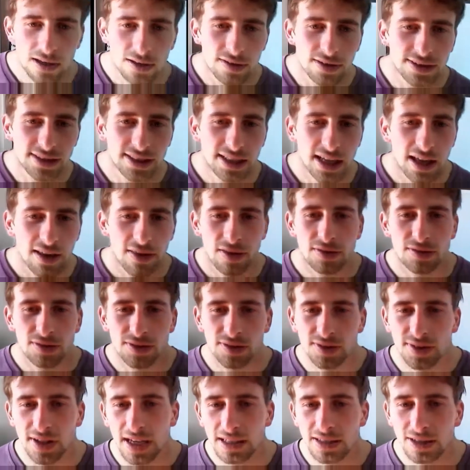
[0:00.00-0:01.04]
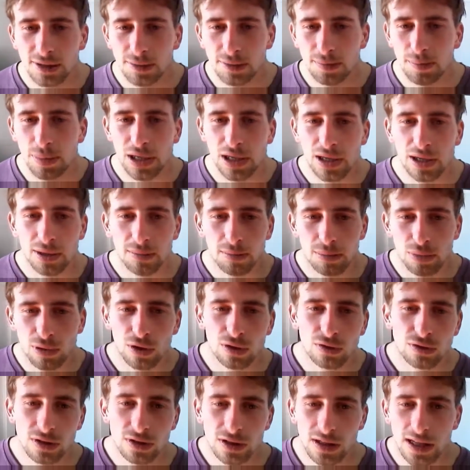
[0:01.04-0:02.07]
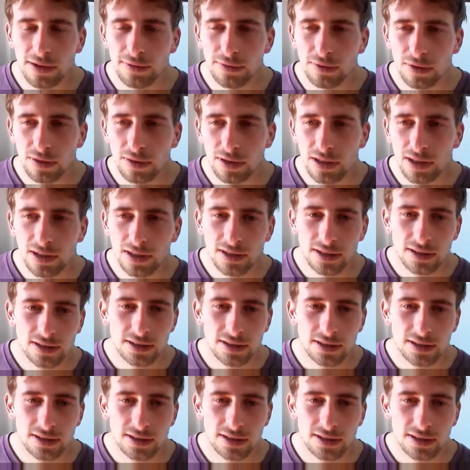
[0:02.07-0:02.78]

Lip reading: The southern states being pro-slavery.